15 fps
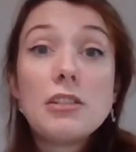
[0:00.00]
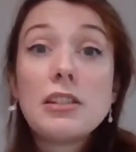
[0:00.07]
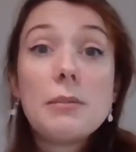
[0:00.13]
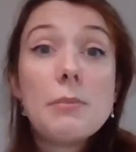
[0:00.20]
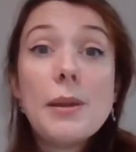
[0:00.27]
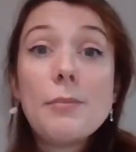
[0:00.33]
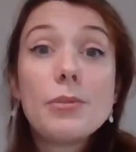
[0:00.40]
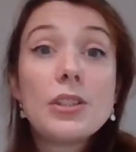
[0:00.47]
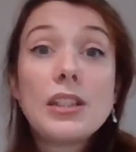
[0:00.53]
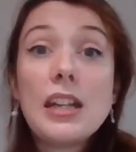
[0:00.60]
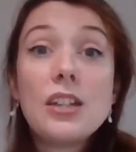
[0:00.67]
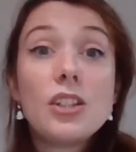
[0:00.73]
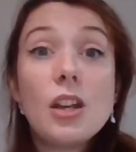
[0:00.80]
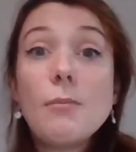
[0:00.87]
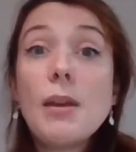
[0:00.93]
Some people sit
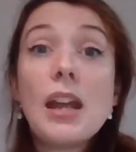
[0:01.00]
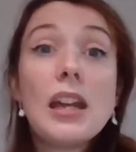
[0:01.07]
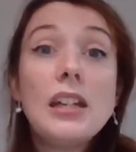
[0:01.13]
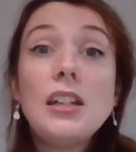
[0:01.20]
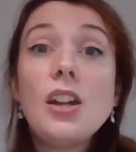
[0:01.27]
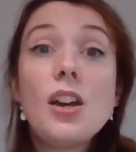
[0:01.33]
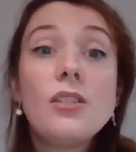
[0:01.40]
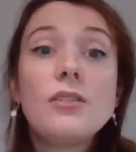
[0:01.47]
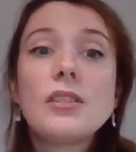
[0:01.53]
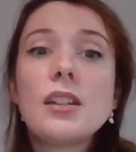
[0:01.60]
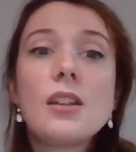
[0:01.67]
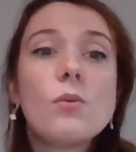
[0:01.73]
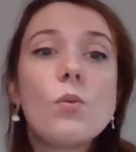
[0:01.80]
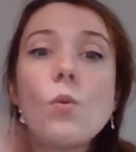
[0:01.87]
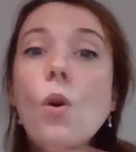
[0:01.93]
and don't make any notes.
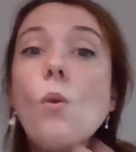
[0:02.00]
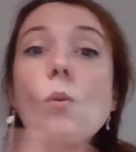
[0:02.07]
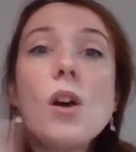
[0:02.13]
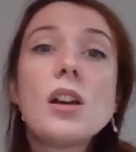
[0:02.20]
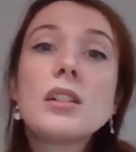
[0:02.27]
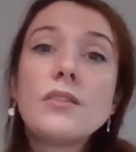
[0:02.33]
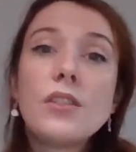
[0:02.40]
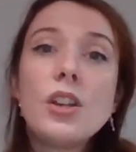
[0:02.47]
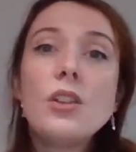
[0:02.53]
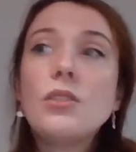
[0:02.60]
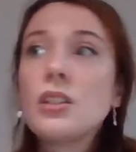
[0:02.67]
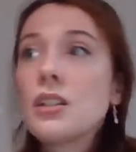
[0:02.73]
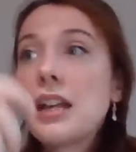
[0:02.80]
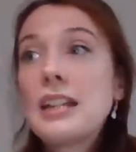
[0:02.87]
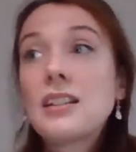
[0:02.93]
What works for you?
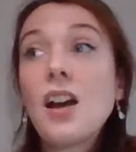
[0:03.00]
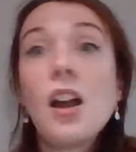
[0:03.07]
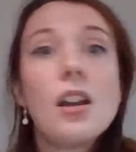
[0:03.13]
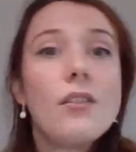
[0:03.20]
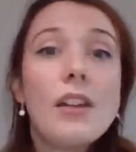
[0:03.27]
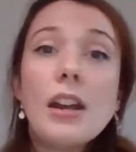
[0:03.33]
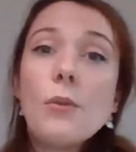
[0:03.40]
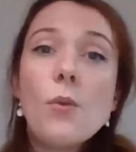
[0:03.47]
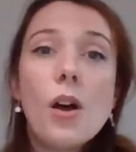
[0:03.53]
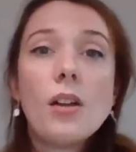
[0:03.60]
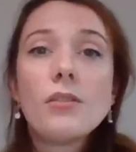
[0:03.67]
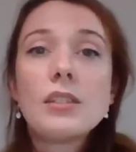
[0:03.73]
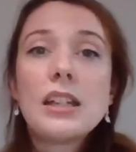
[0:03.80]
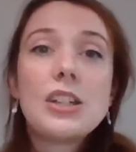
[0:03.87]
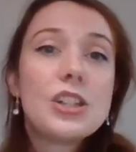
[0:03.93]
Is colouring
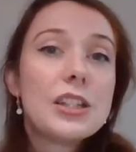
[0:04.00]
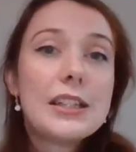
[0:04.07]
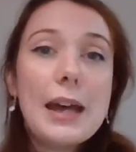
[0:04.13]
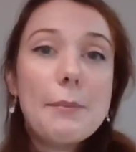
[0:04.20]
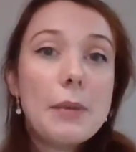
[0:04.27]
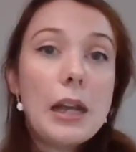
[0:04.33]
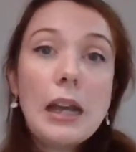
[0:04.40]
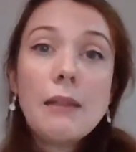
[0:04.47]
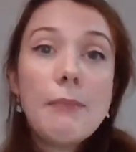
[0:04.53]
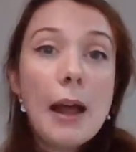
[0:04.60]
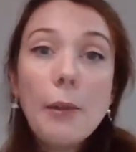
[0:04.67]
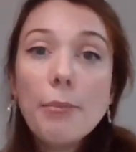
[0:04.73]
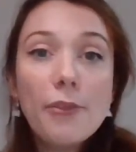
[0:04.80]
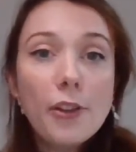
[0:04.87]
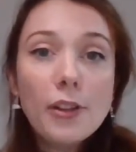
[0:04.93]
while teaching's happening
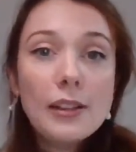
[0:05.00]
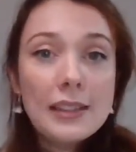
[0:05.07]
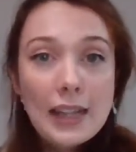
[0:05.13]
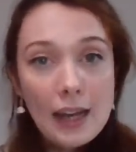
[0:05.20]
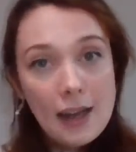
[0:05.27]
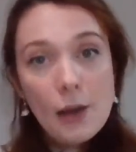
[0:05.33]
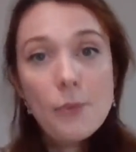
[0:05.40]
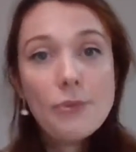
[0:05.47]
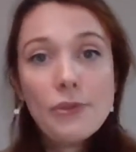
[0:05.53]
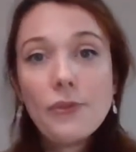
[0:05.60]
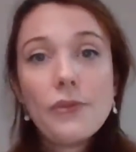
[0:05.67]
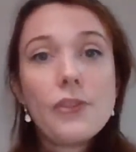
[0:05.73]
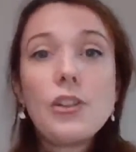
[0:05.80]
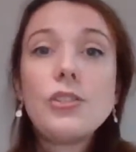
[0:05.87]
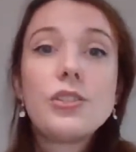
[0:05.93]
helpful? Is that helpful
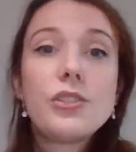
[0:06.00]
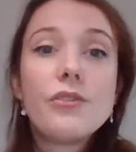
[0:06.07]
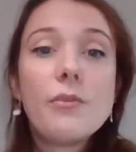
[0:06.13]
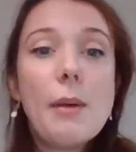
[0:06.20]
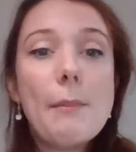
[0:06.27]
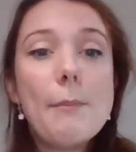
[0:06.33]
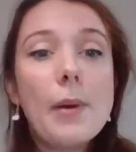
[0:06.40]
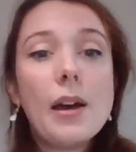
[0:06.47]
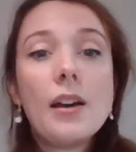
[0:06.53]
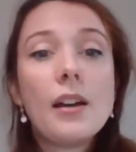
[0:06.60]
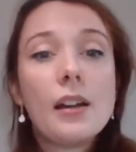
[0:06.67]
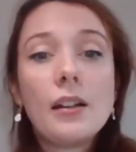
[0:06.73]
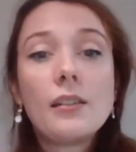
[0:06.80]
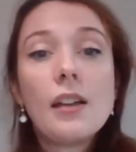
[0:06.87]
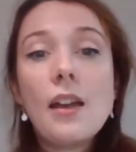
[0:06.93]
for you to remember
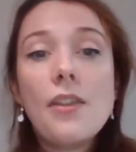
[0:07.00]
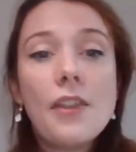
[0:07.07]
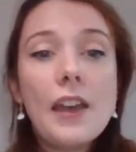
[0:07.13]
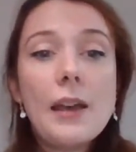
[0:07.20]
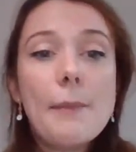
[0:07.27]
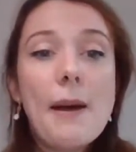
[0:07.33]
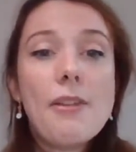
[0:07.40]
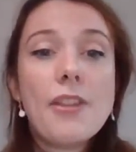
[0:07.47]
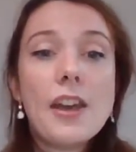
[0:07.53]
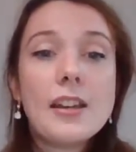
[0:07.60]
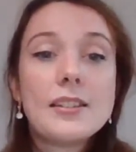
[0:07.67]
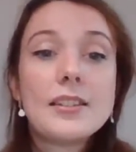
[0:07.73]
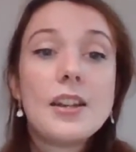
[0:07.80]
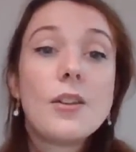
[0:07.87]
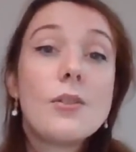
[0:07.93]
and think about
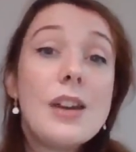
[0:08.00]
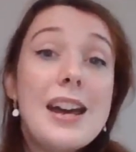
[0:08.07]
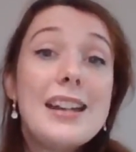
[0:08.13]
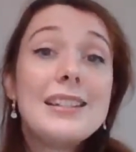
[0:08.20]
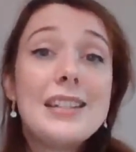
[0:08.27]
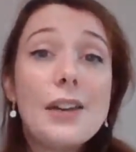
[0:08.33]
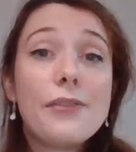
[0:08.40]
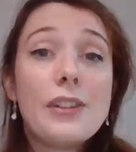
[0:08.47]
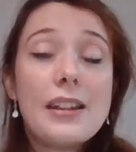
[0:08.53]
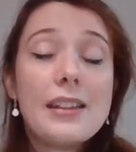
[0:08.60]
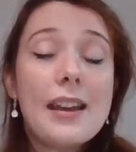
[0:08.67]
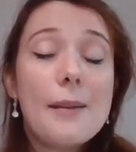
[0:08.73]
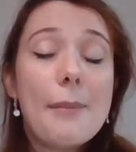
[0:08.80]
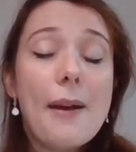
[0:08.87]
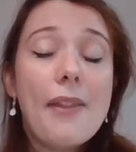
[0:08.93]
things? So definitely
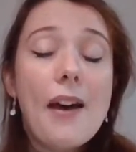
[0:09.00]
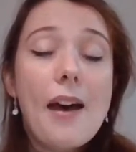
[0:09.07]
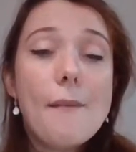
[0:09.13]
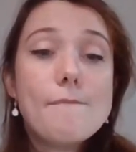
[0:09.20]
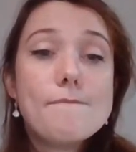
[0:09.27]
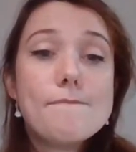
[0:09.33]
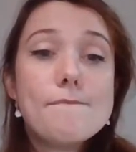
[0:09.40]
think about that.